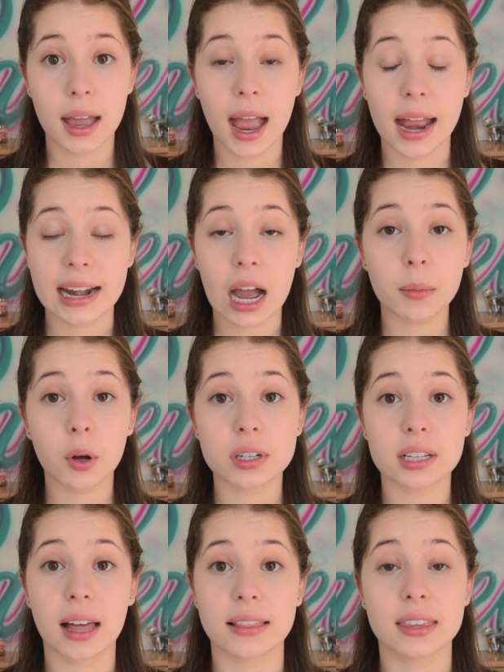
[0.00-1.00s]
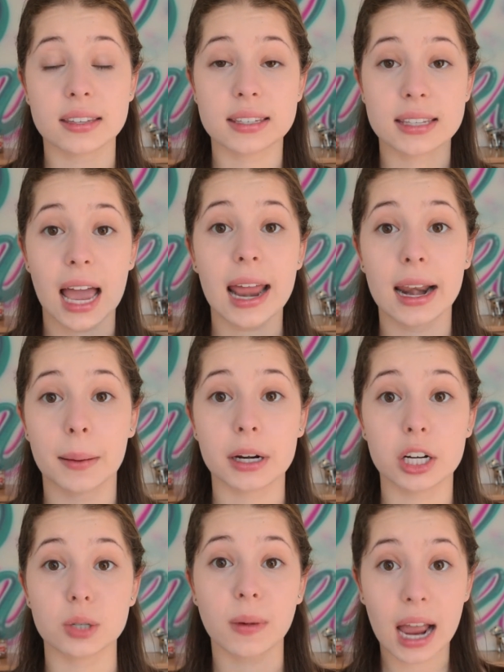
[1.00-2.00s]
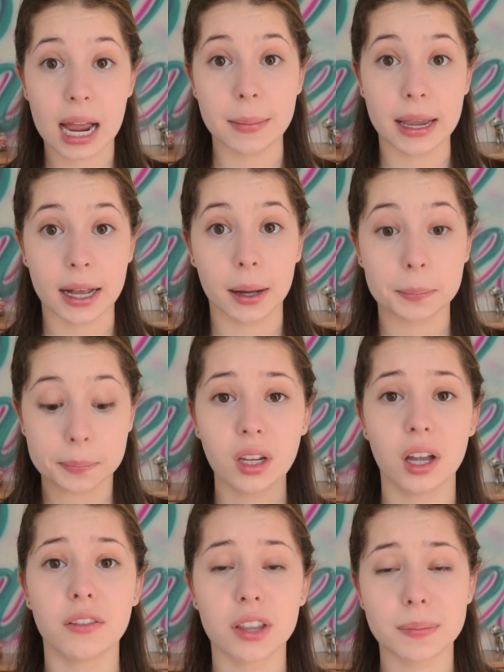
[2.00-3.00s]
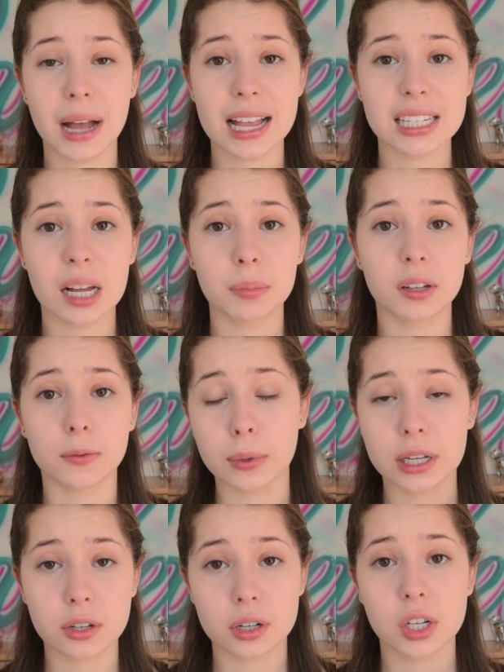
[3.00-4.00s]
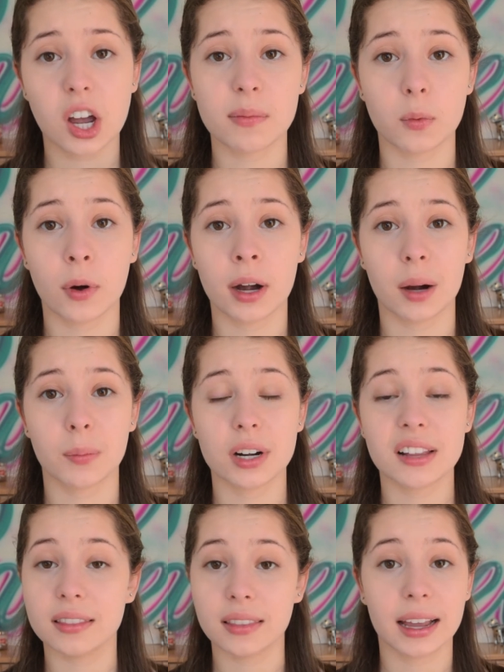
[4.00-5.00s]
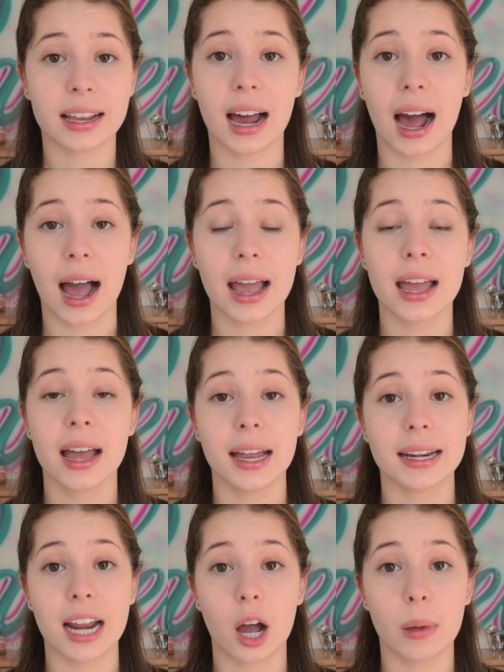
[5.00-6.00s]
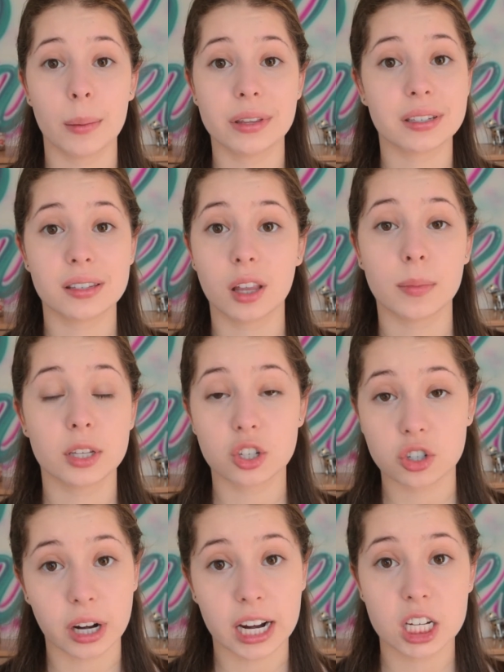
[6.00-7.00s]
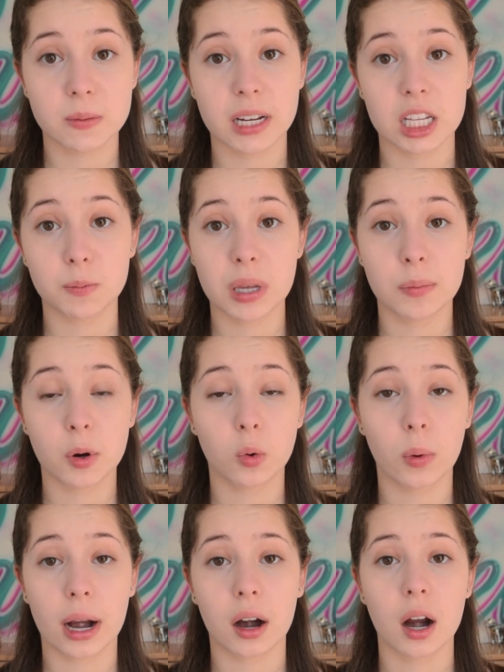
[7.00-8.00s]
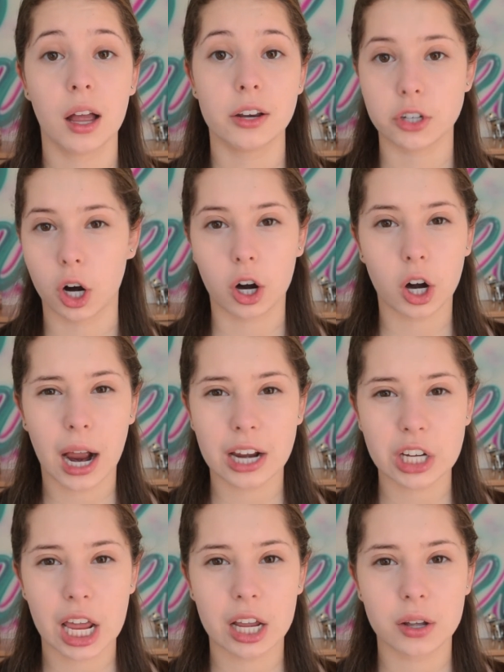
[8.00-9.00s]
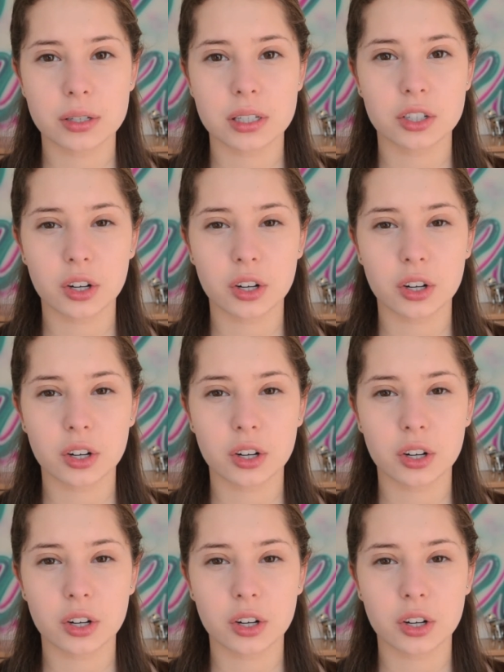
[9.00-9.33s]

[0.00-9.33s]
And now I'm going to let this set, and I'm going to do my eye makeup. For the past couple of weeks or so, I've been wearing a pretty light eye. Now maybe this is a little bit strange because people wear darker eyeshadows